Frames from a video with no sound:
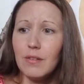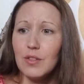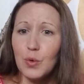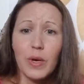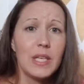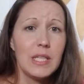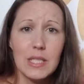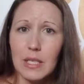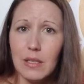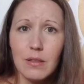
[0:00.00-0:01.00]
do I need to
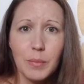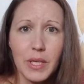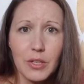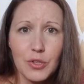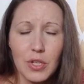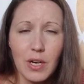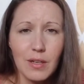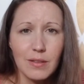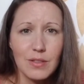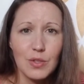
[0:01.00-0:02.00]
heal my inner
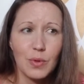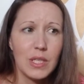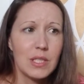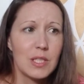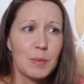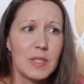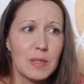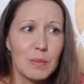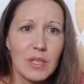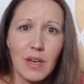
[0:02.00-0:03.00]
child? Do I need to spend
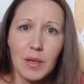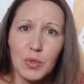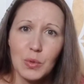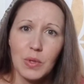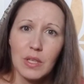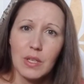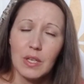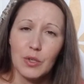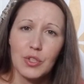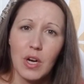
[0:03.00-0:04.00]
some time doing
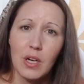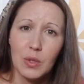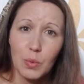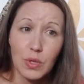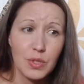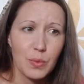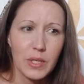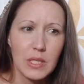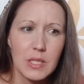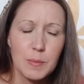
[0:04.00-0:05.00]
inner child work? Do I
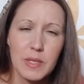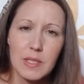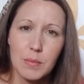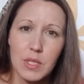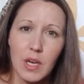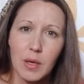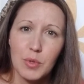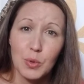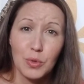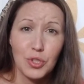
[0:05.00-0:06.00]
need to spend some time
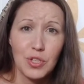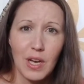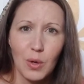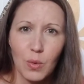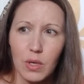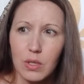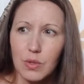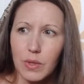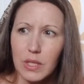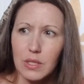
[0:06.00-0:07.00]
doing shadow work?
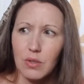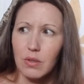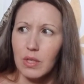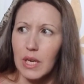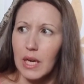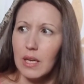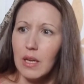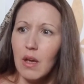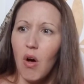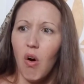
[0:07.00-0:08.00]
Do I need to look at
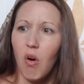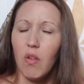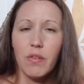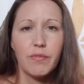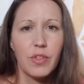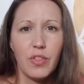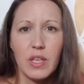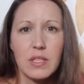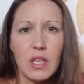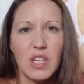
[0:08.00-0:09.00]
all of the
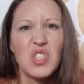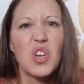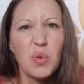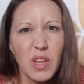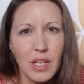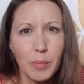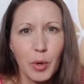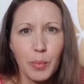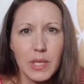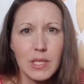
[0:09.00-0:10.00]
things that I don't like
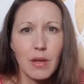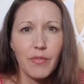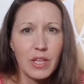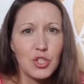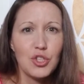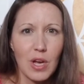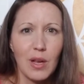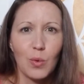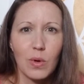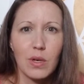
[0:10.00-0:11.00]
about myself? That's
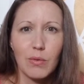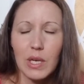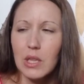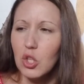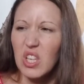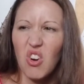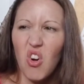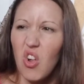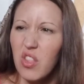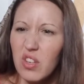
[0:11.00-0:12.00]
shadow work, right? Look at
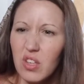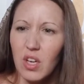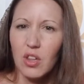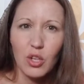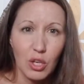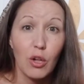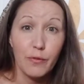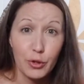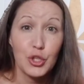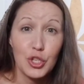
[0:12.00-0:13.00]
all the look at all of
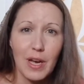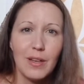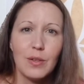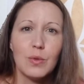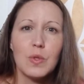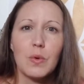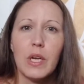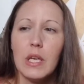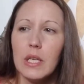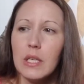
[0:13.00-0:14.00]
your shadows,
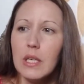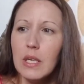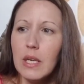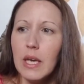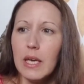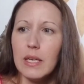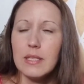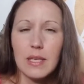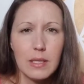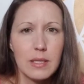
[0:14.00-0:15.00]
right? And and
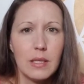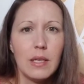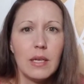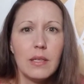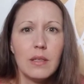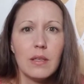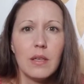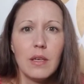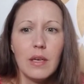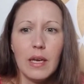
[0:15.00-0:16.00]
assess it and
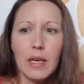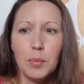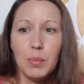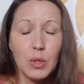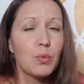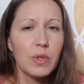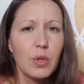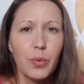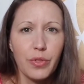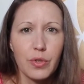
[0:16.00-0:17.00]
and be real
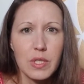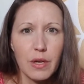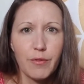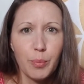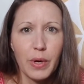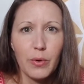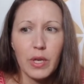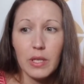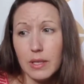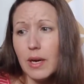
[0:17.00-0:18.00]
with yourself about
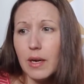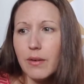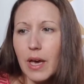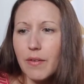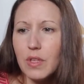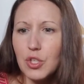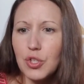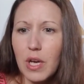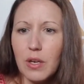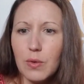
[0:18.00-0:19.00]
it. Yeah, I have these
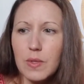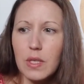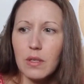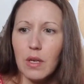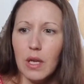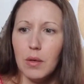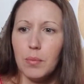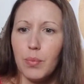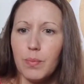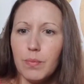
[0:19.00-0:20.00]
shadows and and
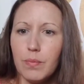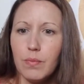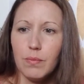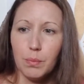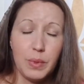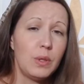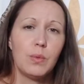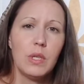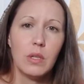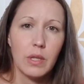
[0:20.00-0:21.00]
be
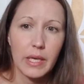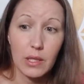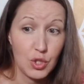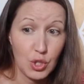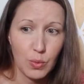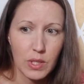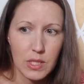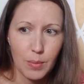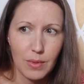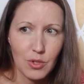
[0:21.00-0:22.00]
real. Like, do you
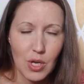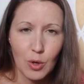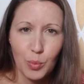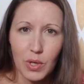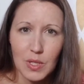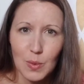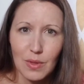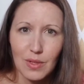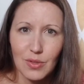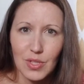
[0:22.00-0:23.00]
accept the shadow parts
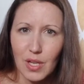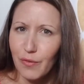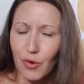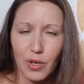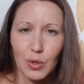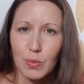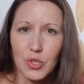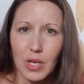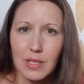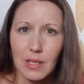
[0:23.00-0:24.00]
within yourself or are you
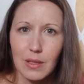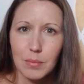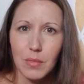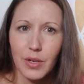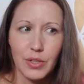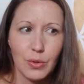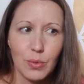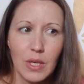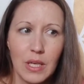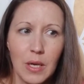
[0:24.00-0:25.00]
rejecting them? Are you
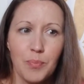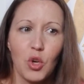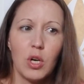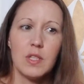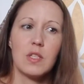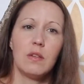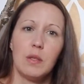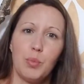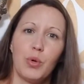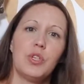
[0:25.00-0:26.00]
constantly
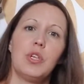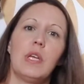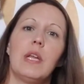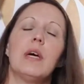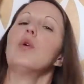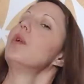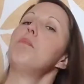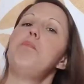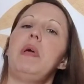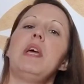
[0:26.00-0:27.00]
pushing it out
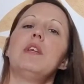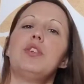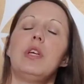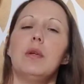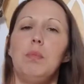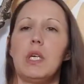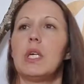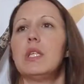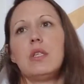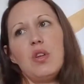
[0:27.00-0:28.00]
and banishing it
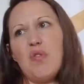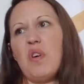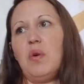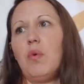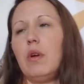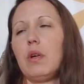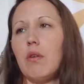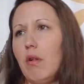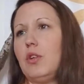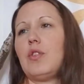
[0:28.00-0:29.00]
because no, I don't want to
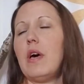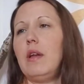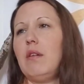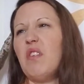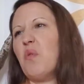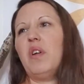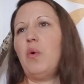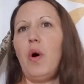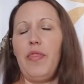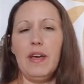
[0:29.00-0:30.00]
acknowledge that and no, I don't
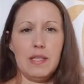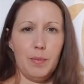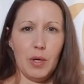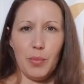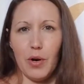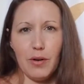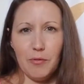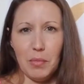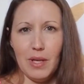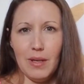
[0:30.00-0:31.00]
want that to be a part of
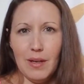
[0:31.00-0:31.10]
me.